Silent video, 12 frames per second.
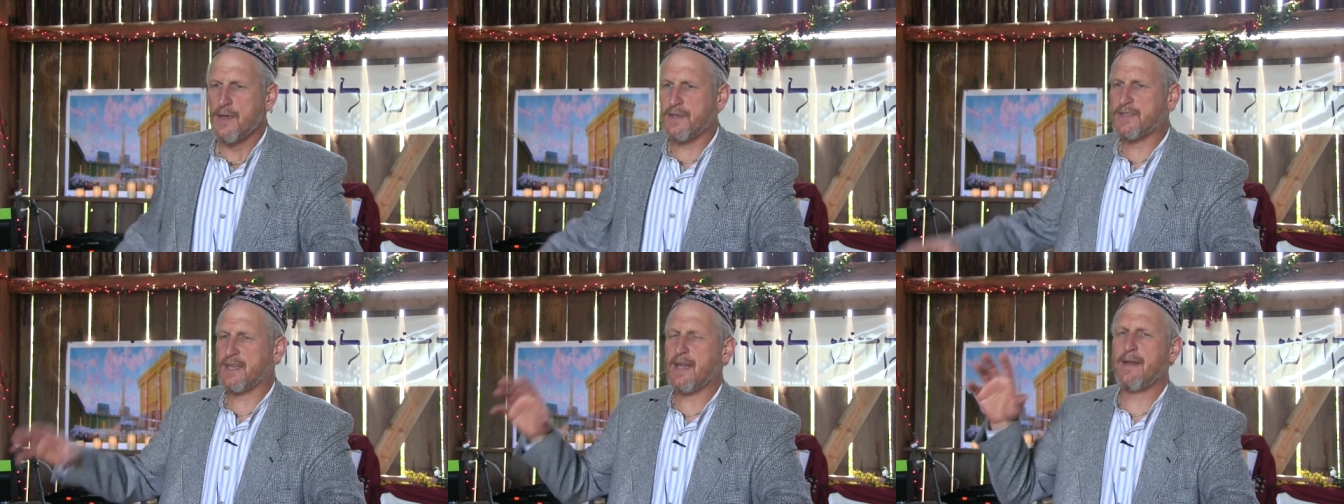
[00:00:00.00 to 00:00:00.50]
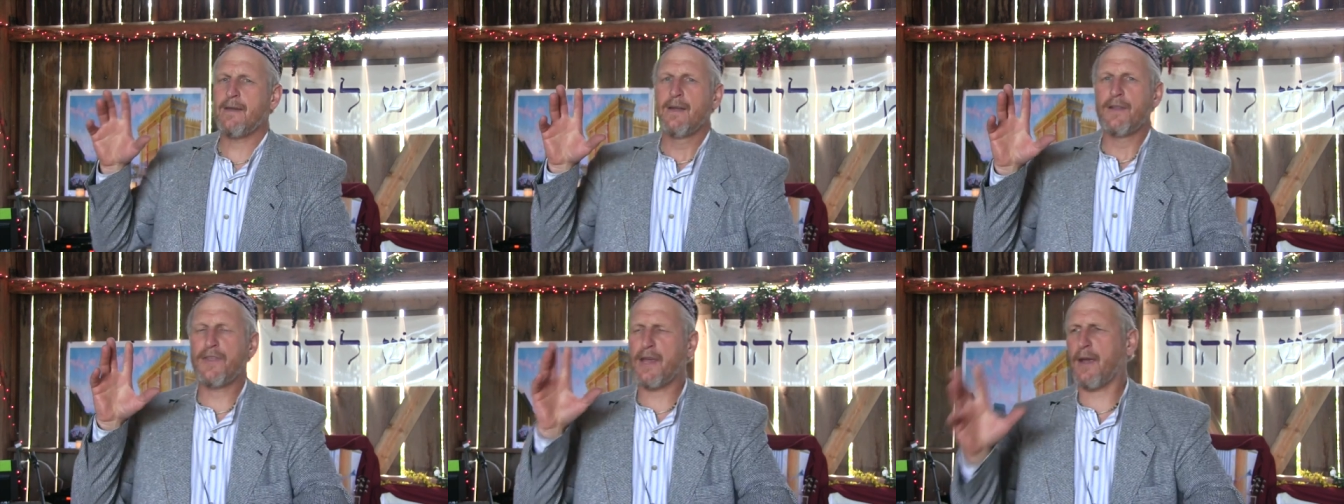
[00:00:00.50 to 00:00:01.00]
You see,
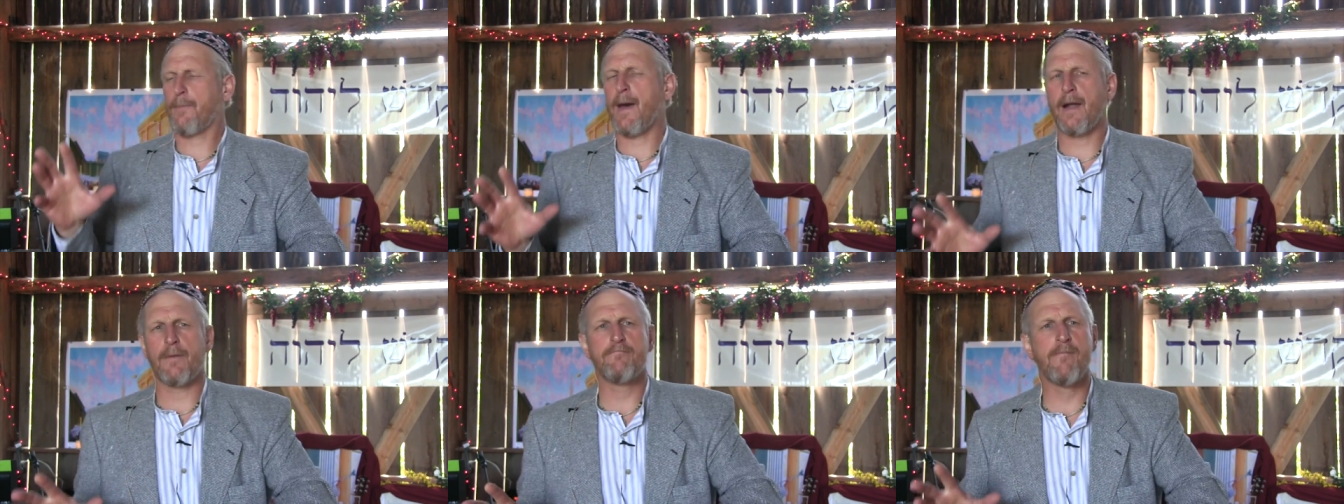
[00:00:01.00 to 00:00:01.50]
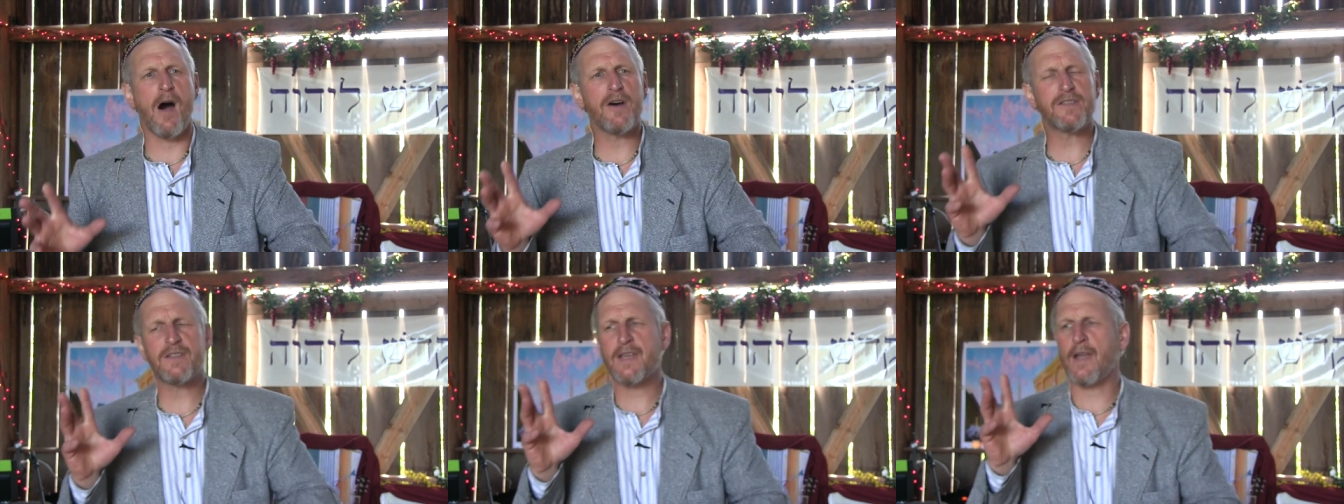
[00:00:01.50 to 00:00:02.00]
think about it.
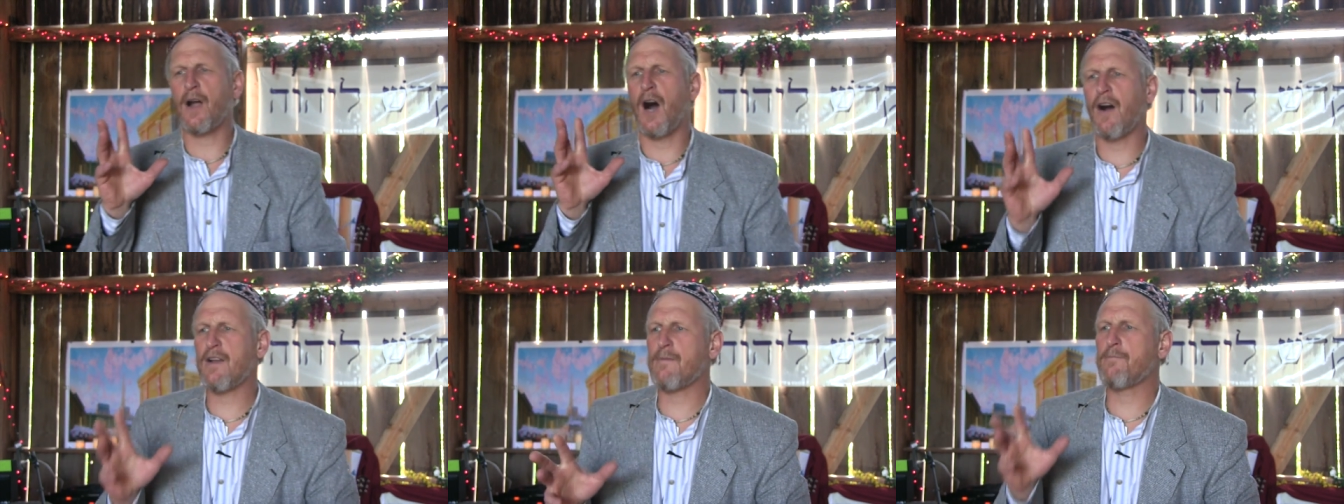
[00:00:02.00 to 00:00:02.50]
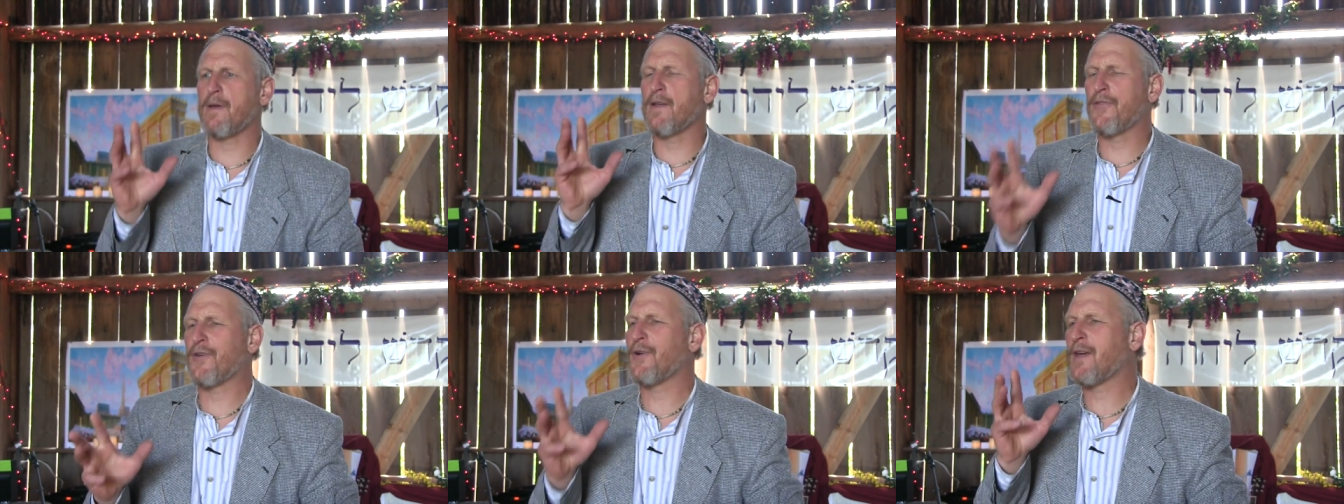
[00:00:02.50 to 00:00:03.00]
Moses had already
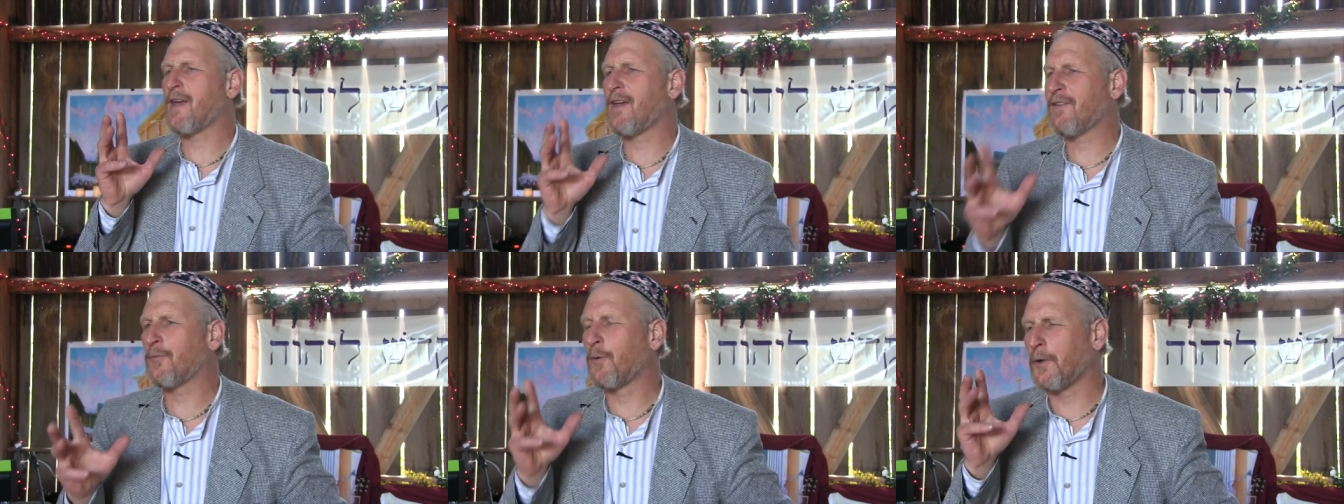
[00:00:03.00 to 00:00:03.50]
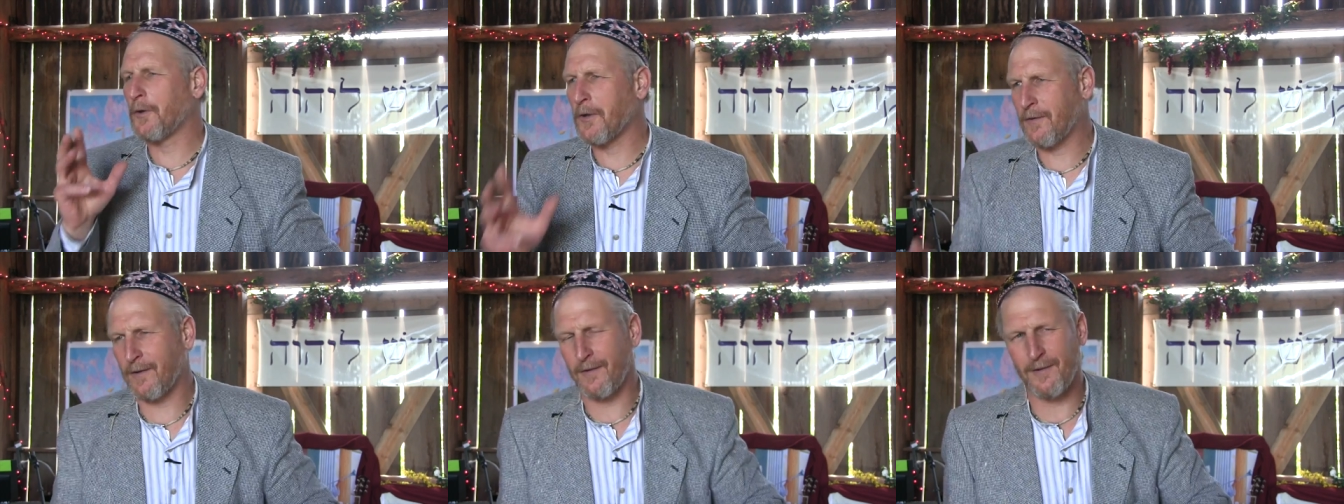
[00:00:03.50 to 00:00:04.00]
been through his
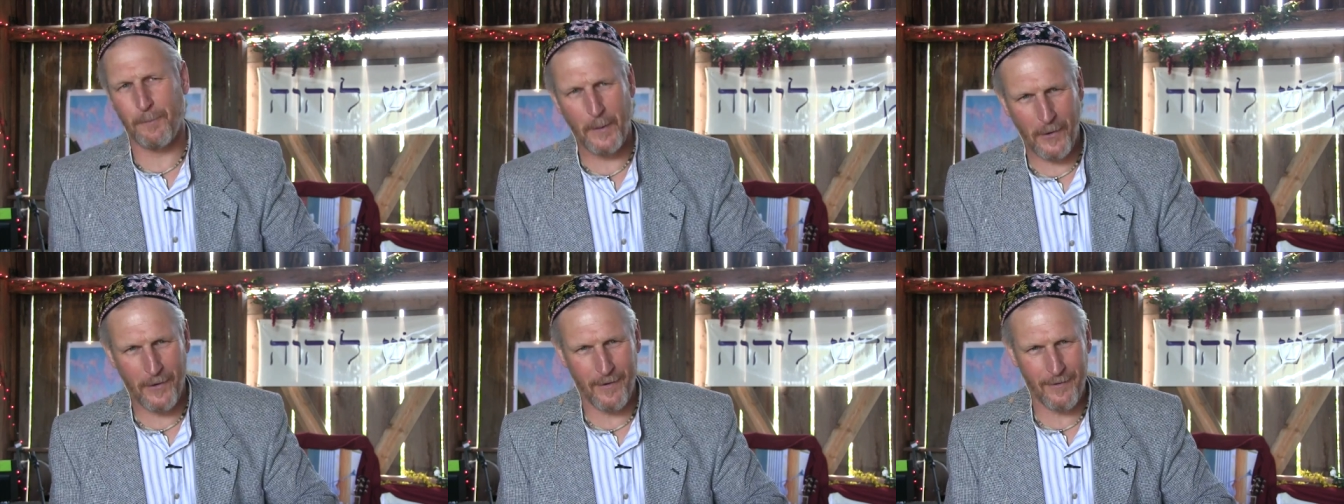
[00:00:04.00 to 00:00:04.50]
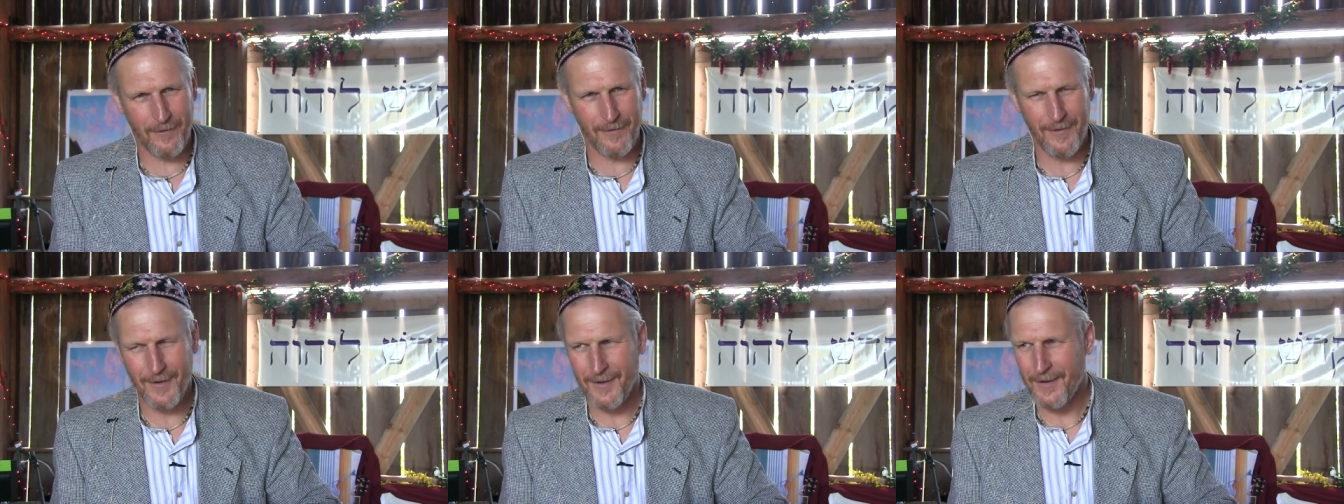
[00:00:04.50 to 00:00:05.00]
wilderness
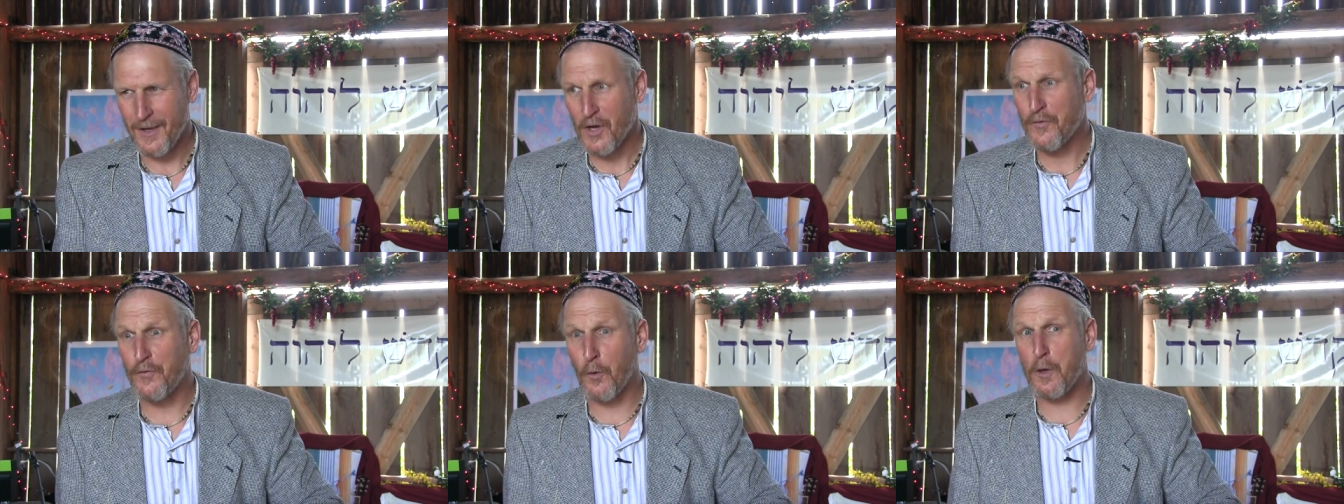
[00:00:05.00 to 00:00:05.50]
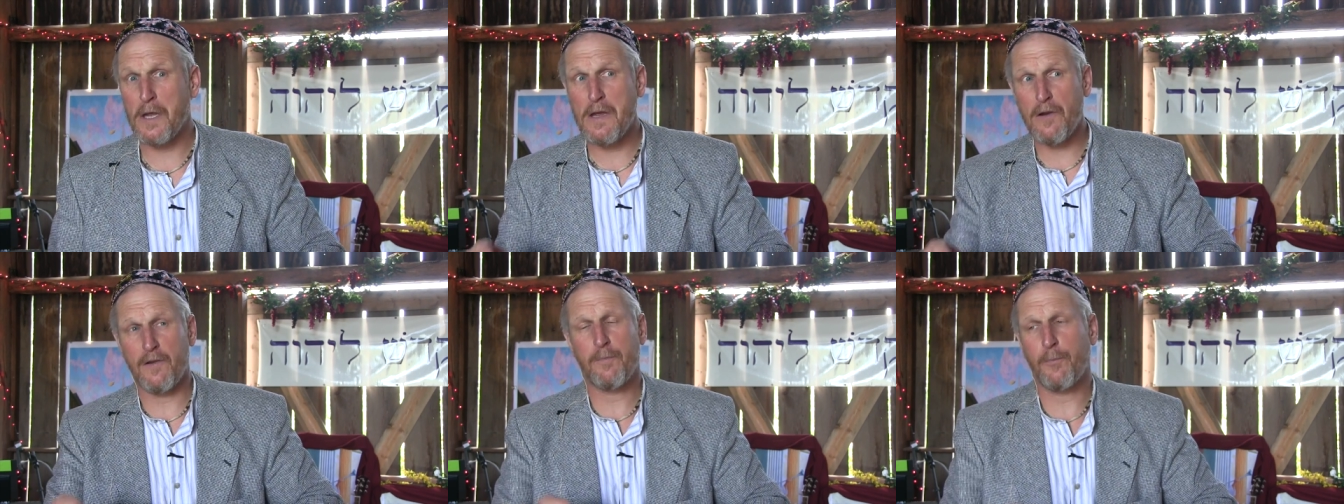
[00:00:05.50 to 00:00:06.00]
experience 40
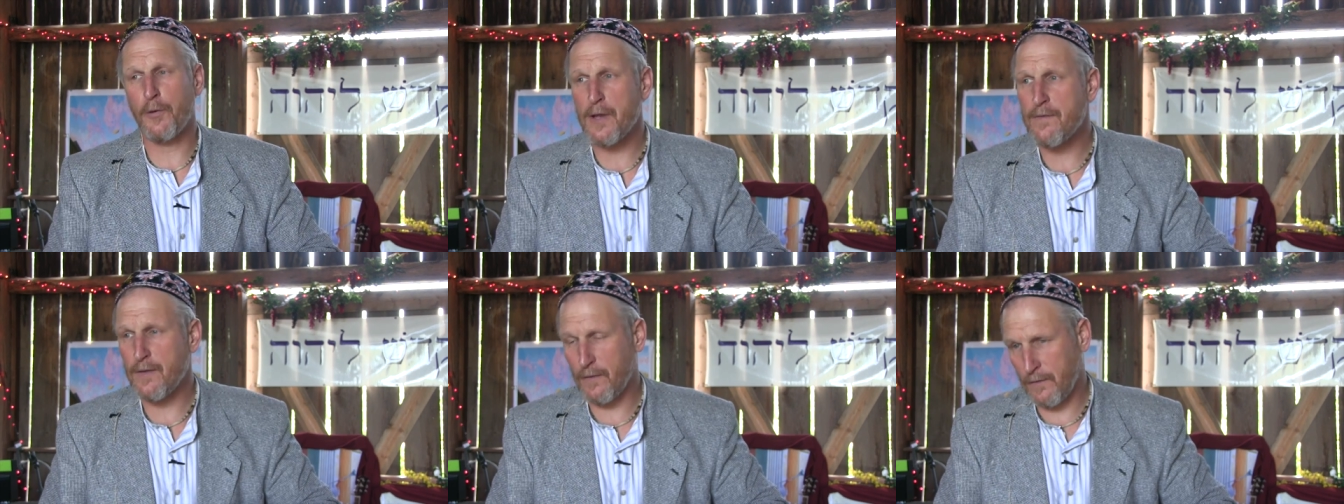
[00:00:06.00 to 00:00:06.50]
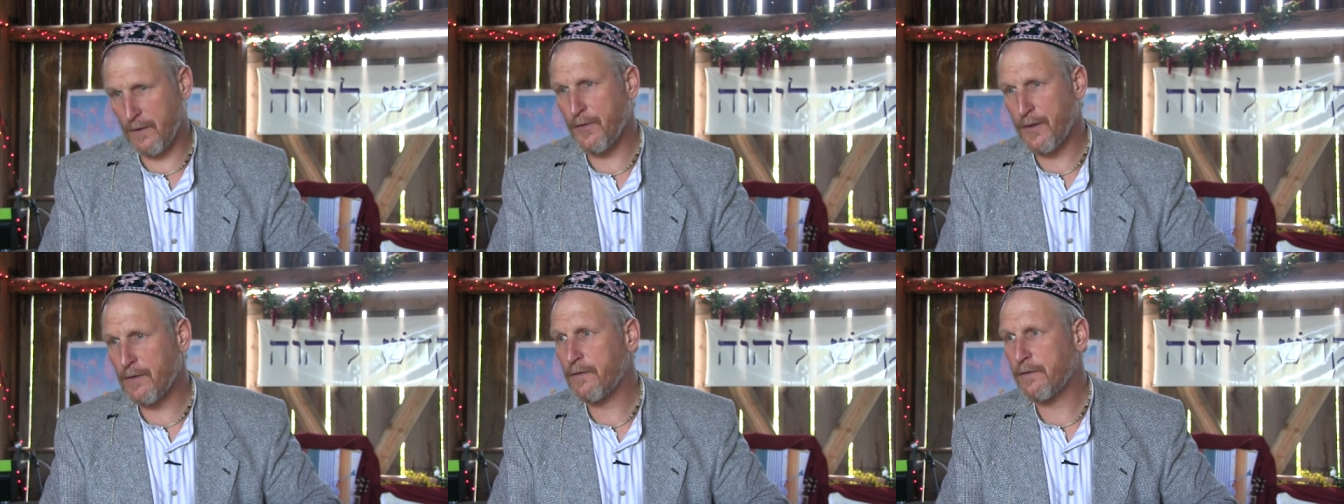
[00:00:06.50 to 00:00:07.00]
years previous to
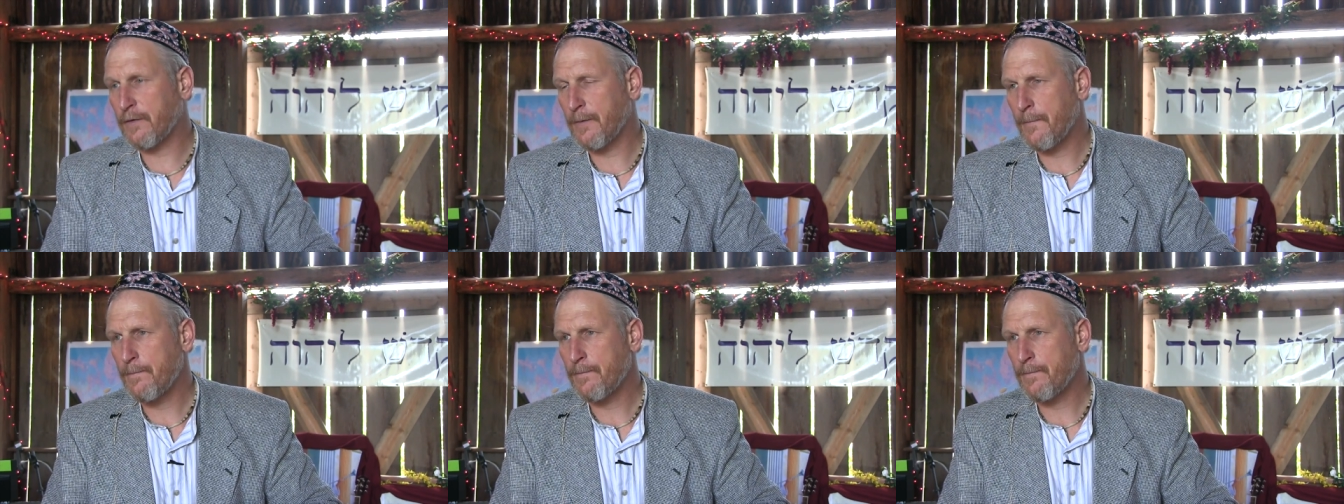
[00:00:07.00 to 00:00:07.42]
this.